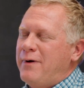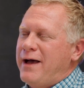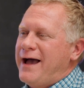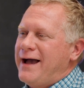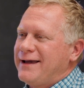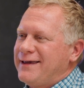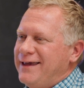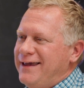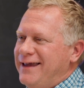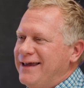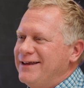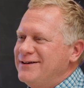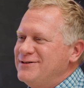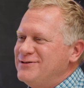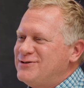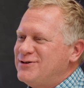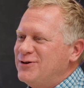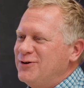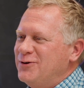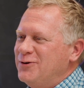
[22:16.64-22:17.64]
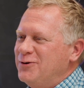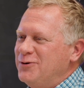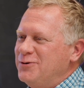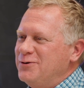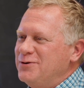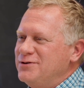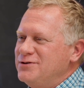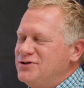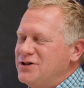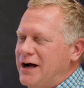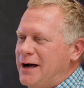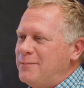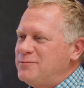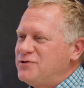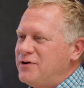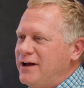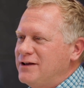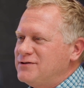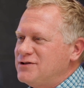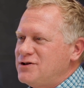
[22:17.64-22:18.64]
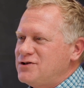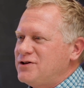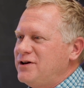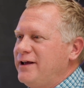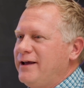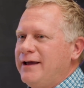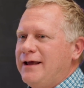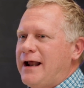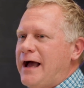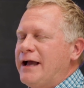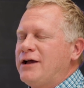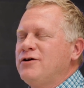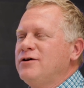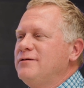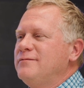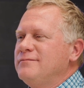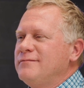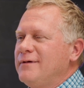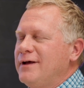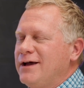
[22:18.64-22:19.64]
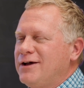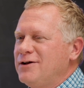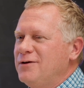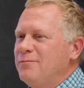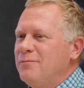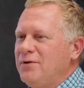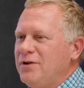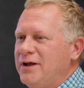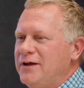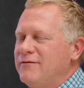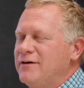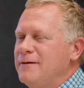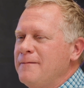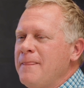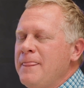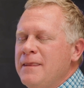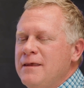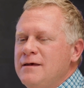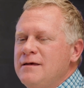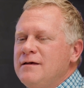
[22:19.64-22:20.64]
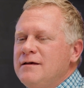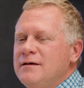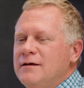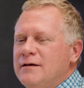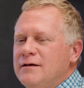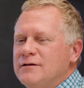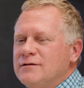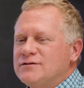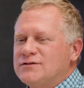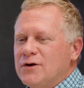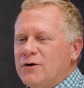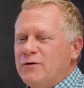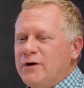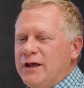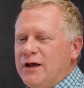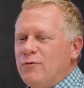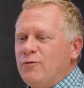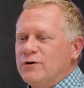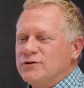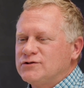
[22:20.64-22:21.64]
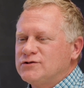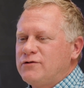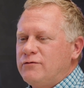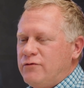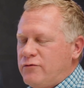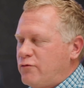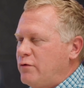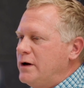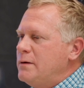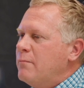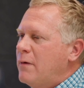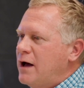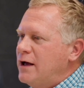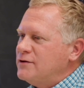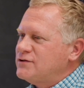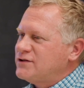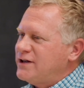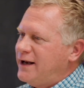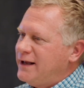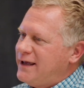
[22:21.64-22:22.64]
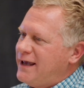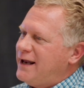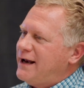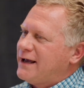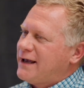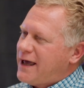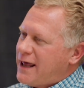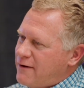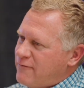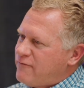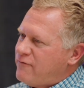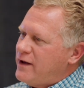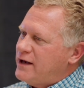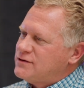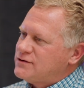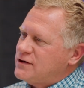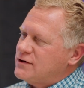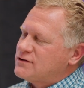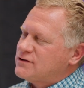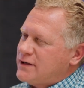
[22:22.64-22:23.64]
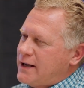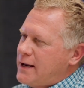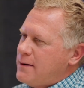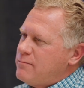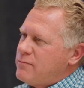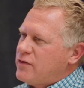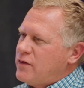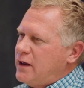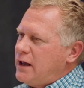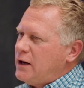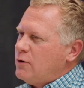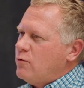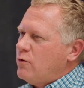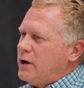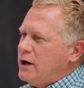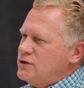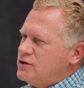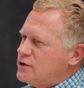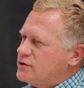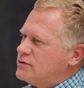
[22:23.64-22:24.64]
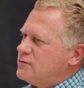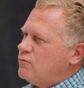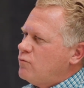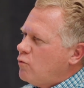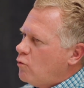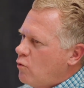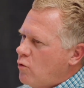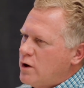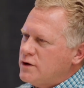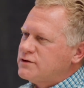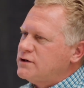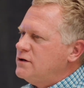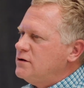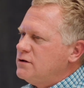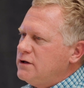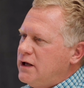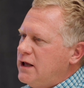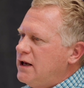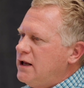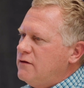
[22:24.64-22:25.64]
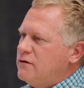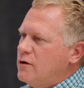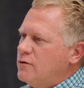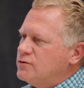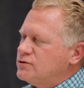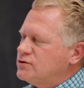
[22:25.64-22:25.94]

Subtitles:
back into job transition again. I couldn't believe it. So it was 3 months. And again, I kind of faced the same thing where I just wasn't seeing